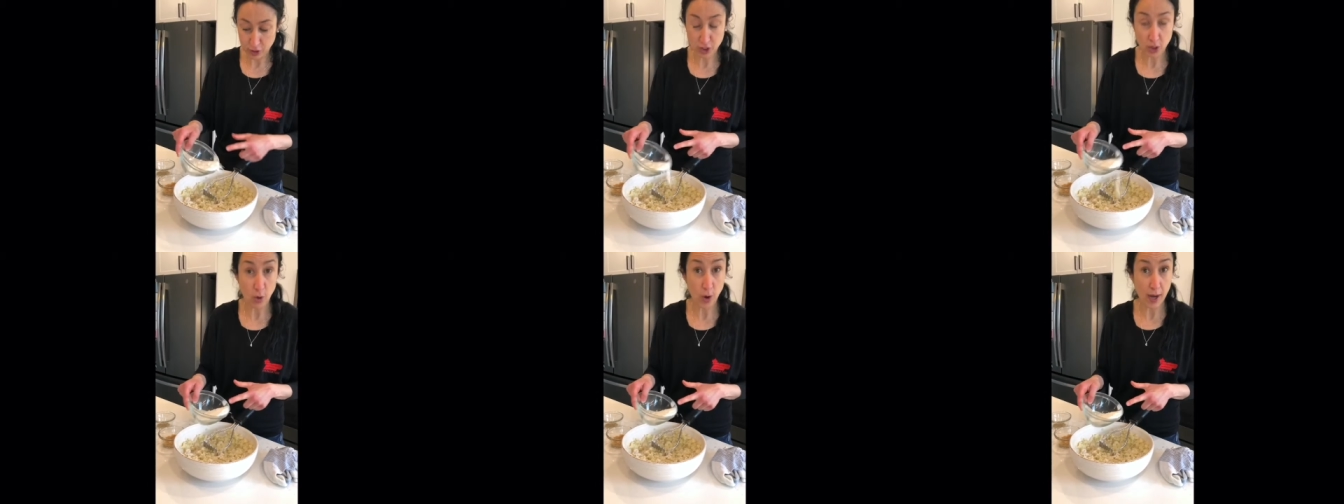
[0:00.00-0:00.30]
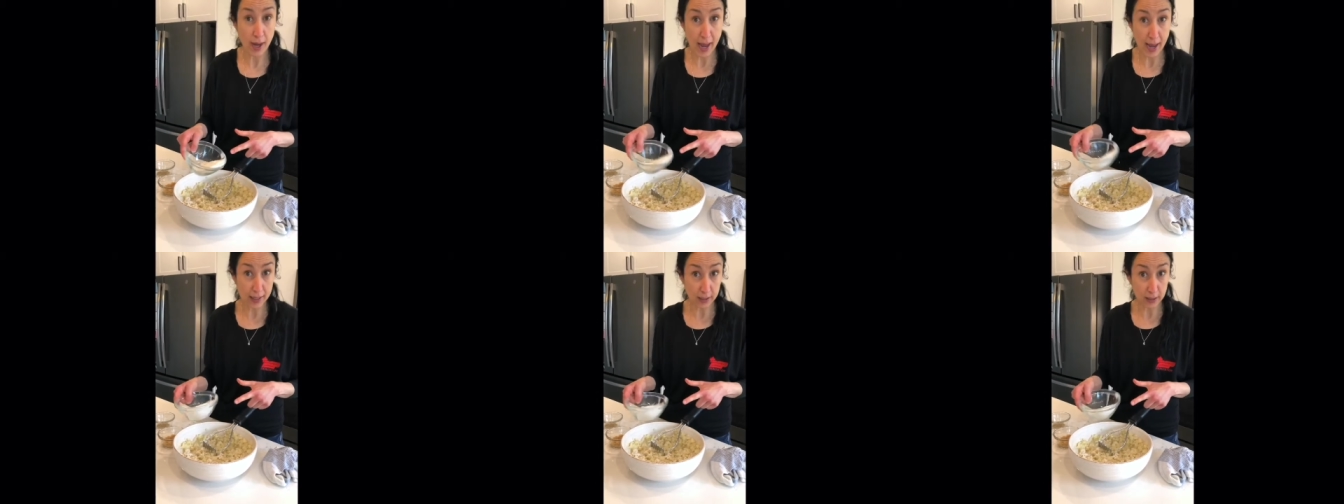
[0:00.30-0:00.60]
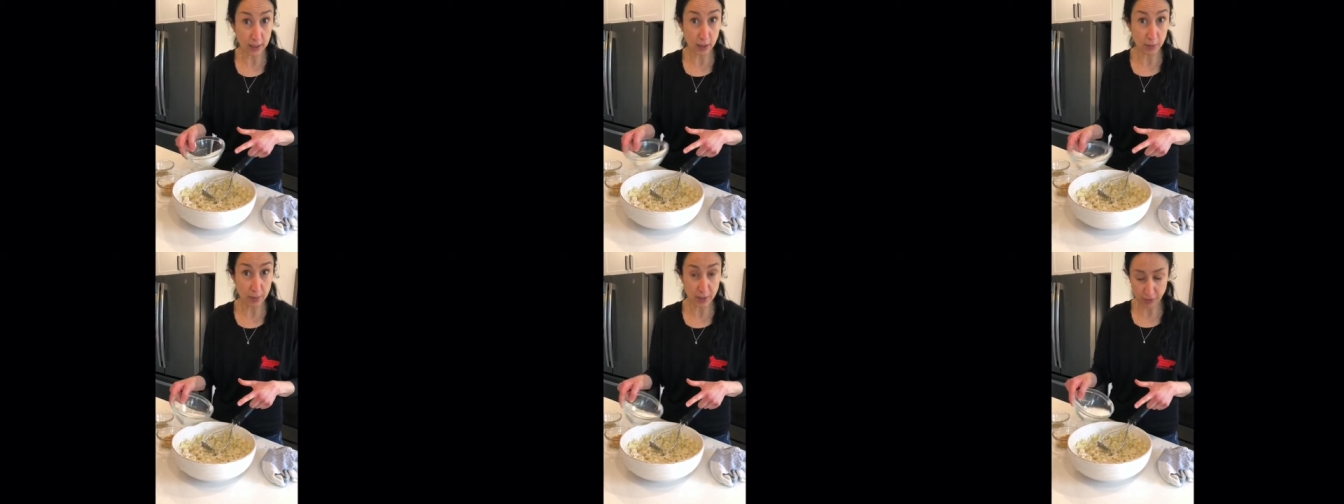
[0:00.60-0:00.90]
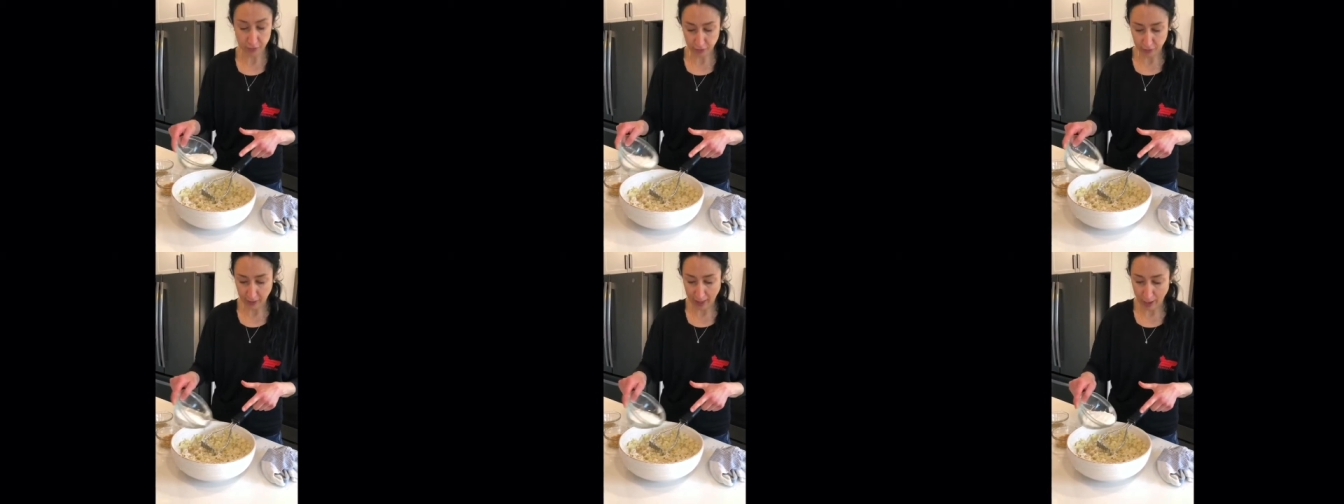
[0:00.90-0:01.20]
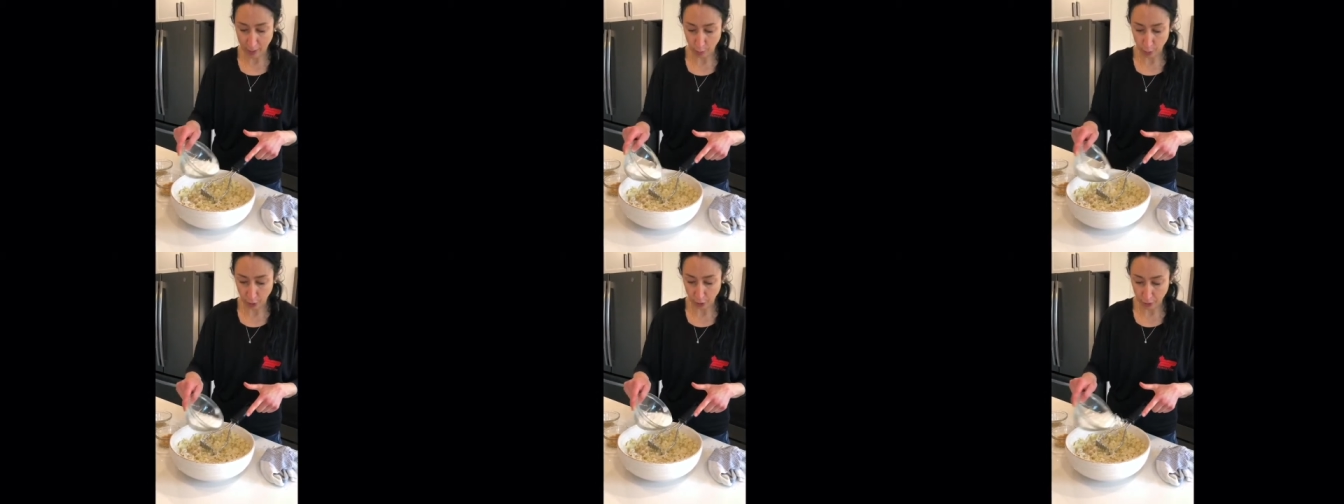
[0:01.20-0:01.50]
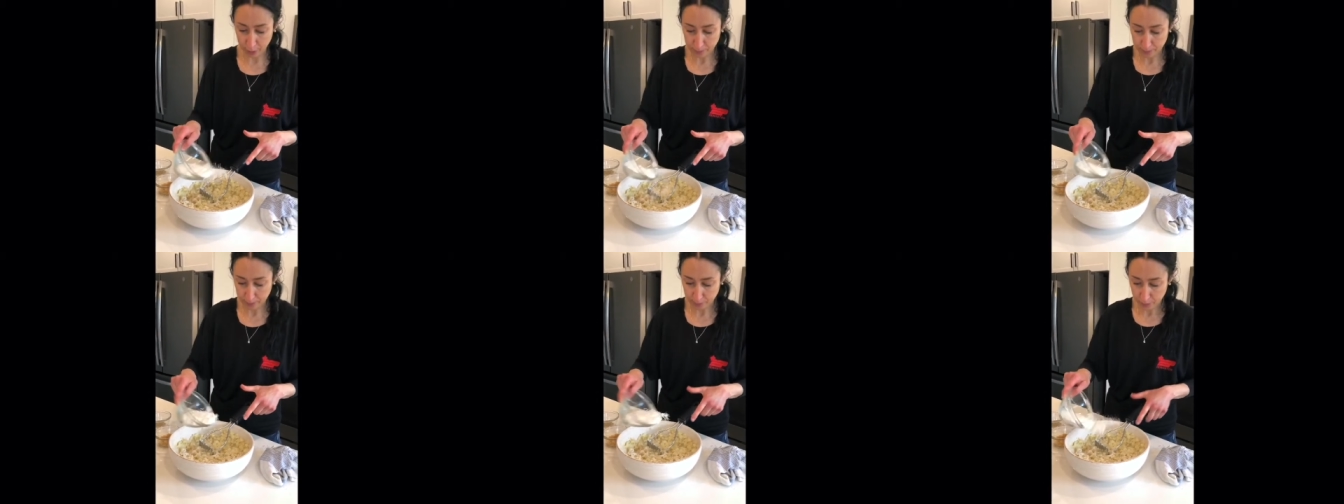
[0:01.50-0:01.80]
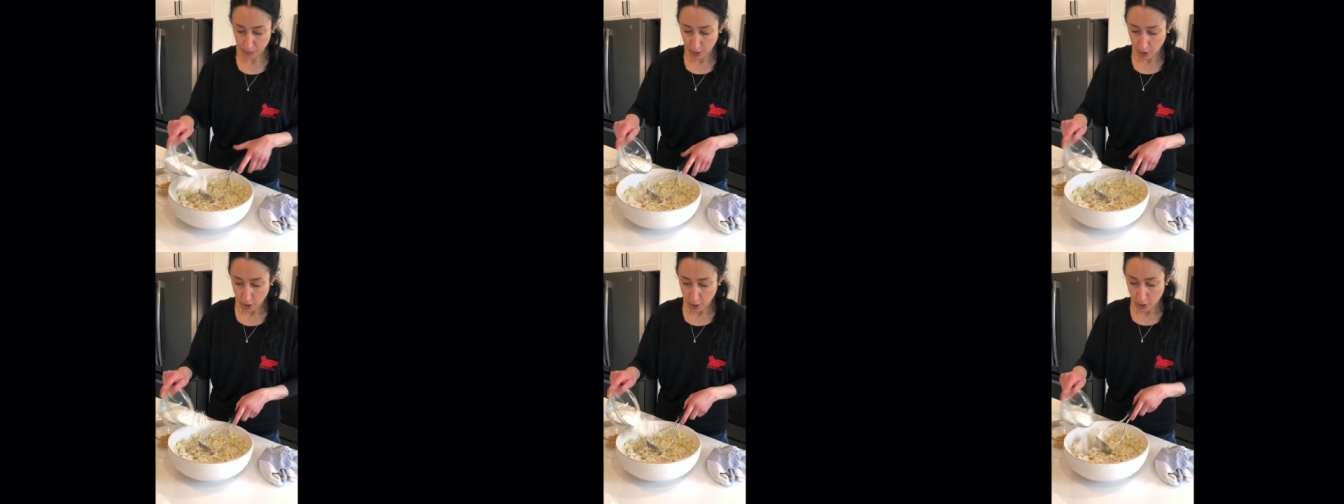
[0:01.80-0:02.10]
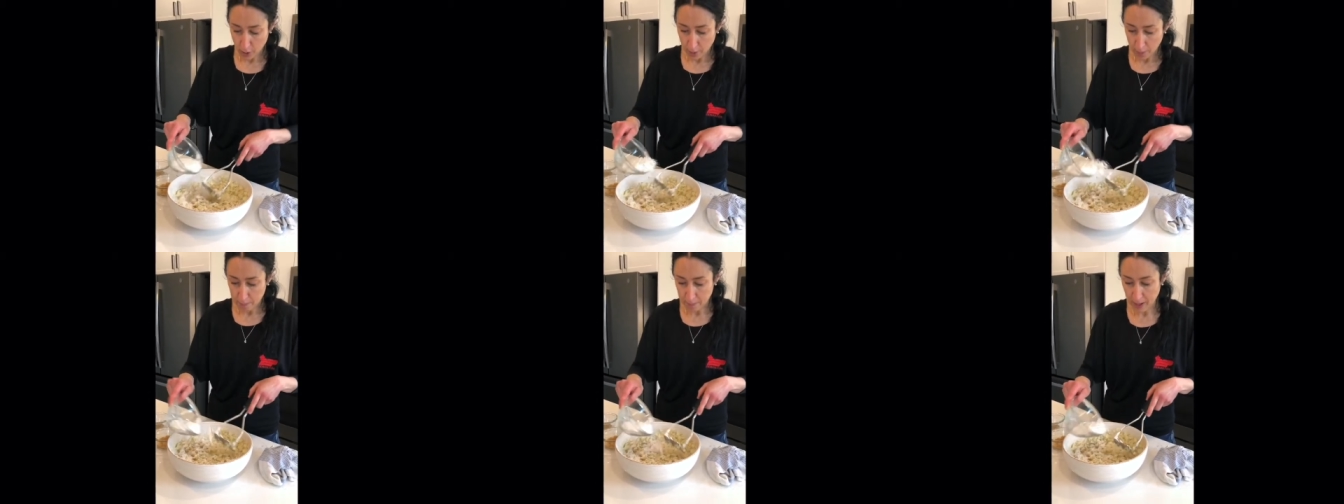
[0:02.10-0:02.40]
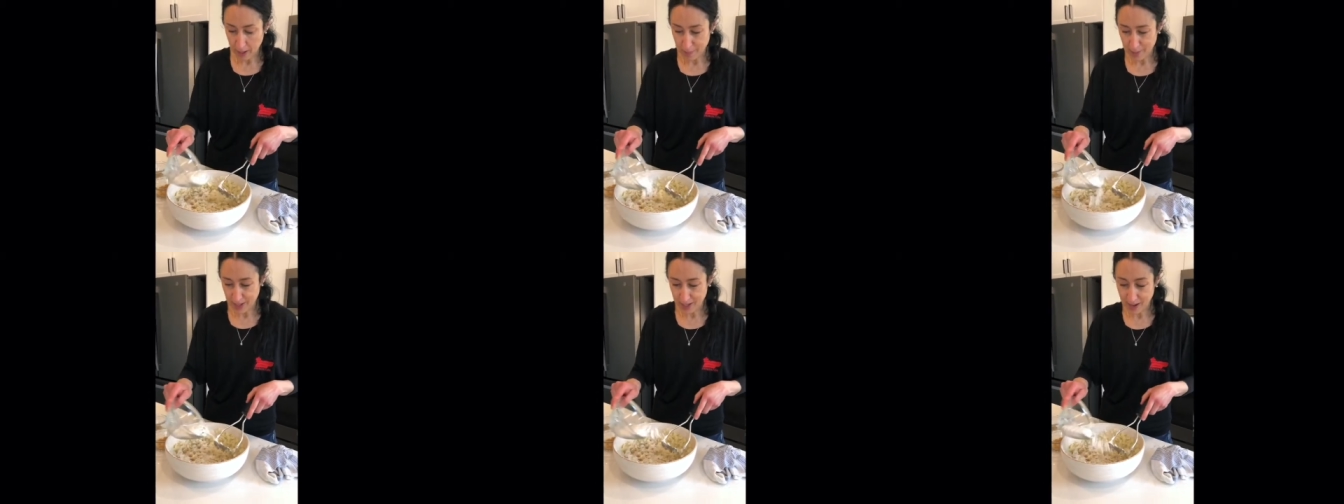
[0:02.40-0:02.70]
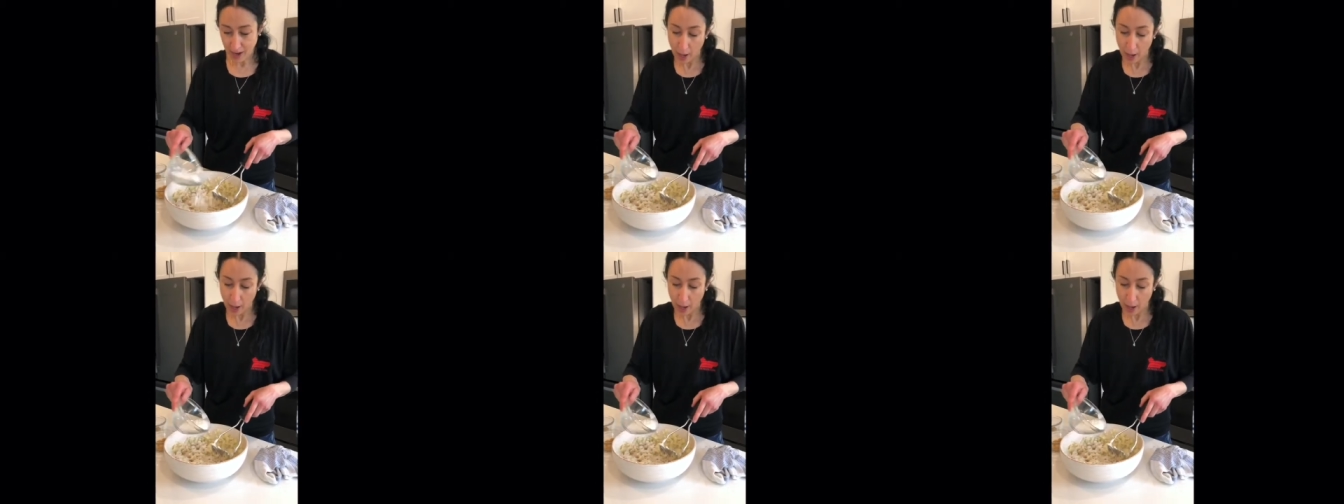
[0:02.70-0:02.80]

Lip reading: I add a little bit of flour, maybe